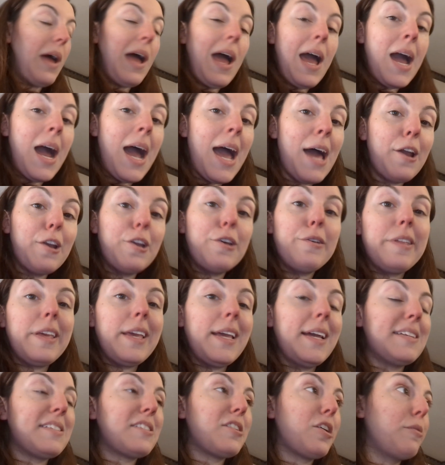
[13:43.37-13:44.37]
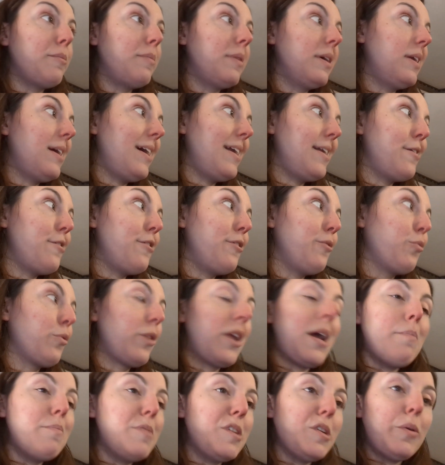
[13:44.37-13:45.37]
I don't know the answer, but I know that what
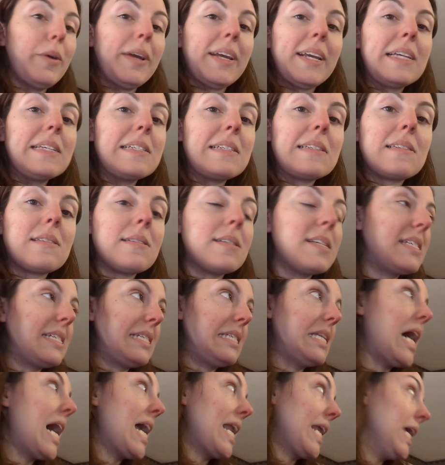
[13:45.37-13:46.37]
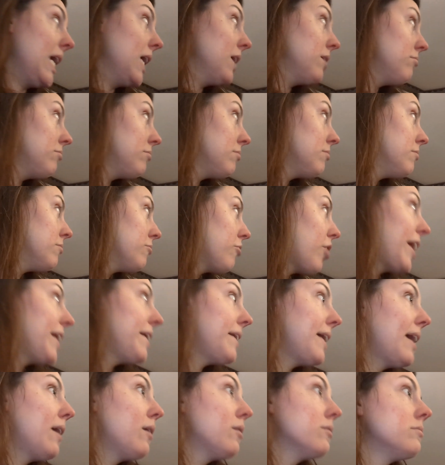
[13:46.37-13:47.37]
I'm doing is not it right
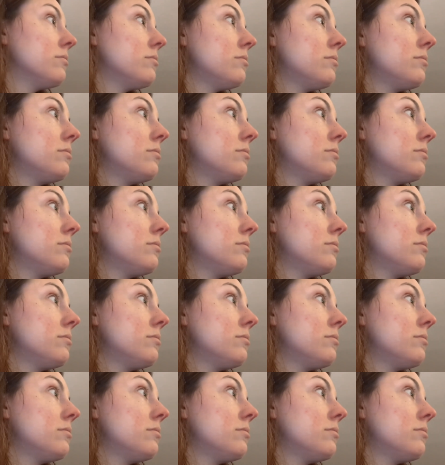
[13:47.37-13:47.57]
now.